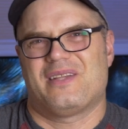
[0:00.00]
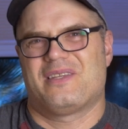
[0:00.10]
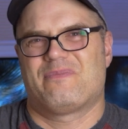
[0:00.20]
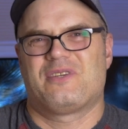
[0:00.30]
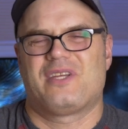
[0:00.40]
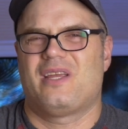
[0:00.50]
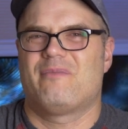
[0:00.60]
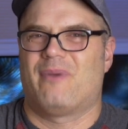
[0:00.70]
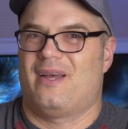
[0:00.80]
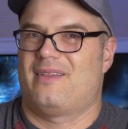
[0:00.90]
on this
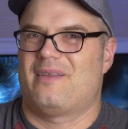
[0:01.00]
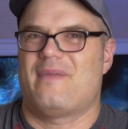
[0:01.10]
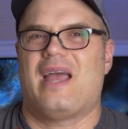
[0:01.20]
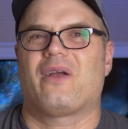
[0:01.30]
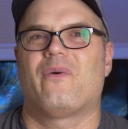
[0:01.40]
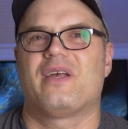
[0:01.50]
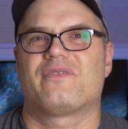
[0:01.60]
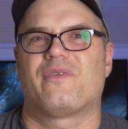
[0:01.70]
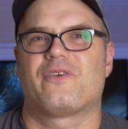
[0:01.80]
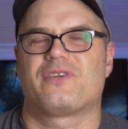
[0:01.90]
machine, but the Mac
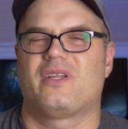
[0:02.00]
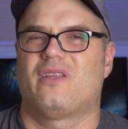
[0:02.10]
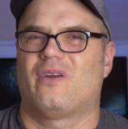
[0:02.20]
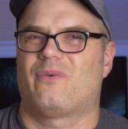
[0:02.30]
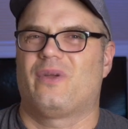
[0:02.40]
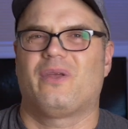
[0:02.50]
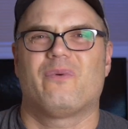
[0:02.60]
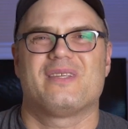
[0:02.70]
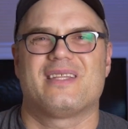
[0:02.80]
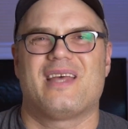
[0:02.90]
OS version, there really
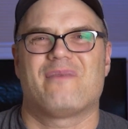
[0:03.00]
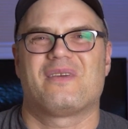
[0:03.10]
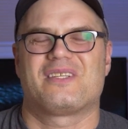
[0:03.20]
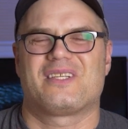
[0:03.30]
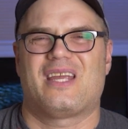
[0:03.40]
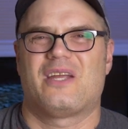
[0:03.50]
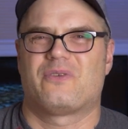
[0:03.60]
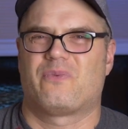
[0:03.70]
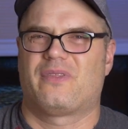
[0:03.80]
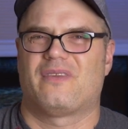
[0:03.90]
wasn't that much
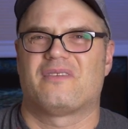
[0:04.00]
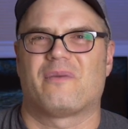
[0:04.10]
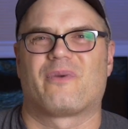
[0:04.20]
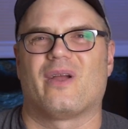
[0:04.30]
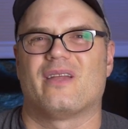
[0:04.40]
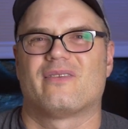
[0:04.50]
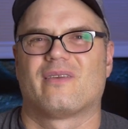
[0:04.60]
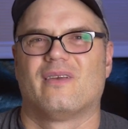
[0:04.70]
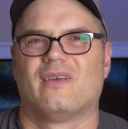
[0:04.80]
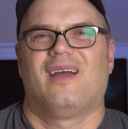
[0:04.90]
change with these upgrades.
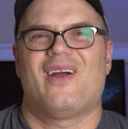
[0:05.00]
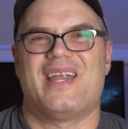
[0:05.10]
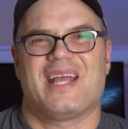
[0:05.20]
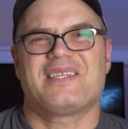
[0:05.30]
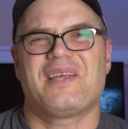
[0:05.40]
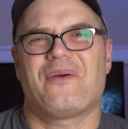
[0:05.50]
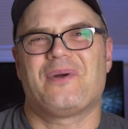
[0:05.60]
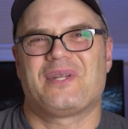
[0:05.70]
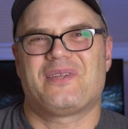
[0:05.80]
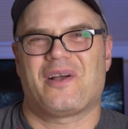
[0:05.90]
All right, next thing I
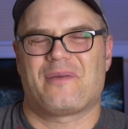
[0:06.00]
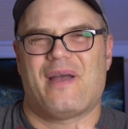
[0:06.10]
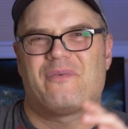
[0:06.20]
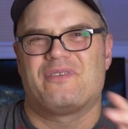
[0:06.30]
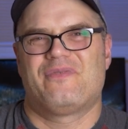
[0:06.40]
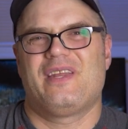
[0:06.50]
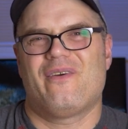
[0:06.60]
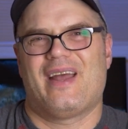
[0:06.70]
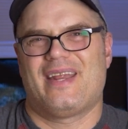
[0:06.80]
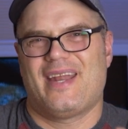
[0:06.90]
wanted to talk about was
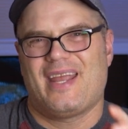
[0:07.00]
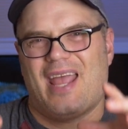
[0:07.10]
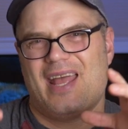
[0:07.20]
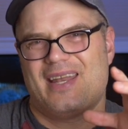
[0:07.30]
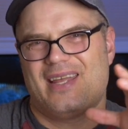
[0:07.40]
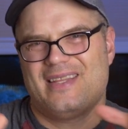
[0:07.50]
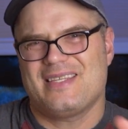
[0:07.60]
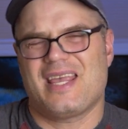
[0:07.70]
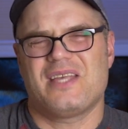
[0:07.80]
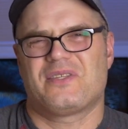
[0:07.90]
video editing. And in
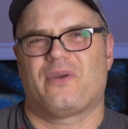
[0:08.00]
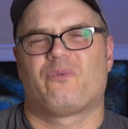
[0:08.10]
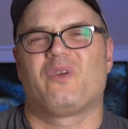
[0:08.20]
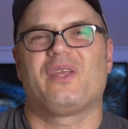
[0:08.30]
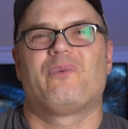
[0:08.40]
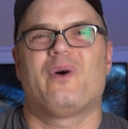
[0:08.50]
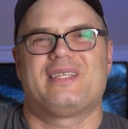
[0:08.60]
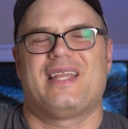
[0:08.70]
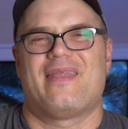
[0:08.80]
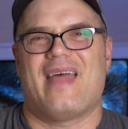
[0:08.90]
this case, there really
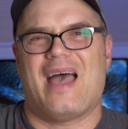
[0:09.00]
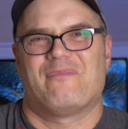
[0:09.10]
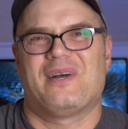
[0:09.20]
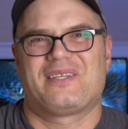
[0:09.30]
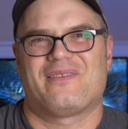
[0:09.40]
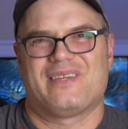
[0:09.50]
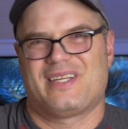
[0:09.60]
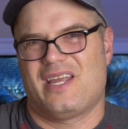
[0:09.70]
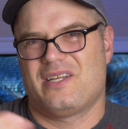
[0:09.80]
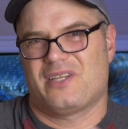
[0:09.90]
wasn't that much of a
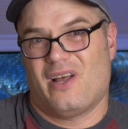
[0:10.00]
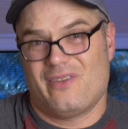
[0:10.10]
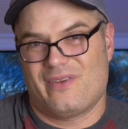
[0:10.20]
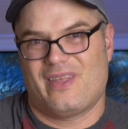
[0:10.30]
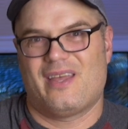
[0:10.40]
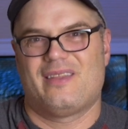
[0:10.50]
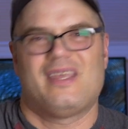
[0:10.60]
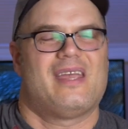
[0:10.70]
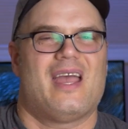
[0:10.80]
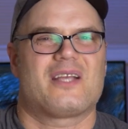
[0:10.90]
change other than
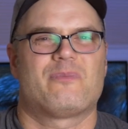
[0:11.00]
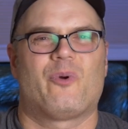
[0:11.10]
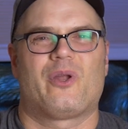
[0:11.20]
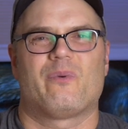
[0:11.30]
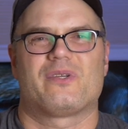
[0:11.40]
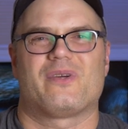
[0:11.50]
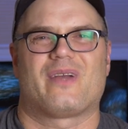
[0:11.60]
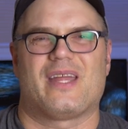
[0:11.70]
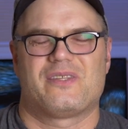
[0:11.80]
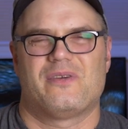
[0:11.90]
the exporting, which I'll
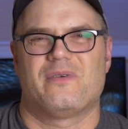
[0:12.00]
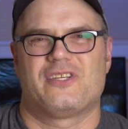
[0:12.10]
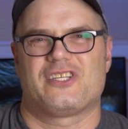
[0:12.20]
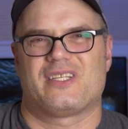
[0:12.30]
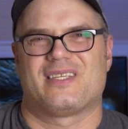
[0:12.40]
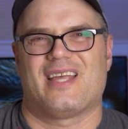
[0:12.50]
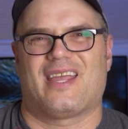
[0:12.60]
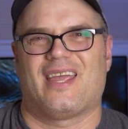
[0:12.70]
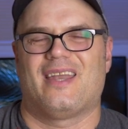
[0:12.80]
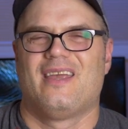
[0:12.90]
get to in just a
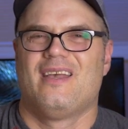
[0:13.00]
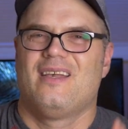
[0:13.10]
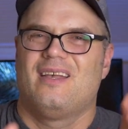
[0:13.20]
second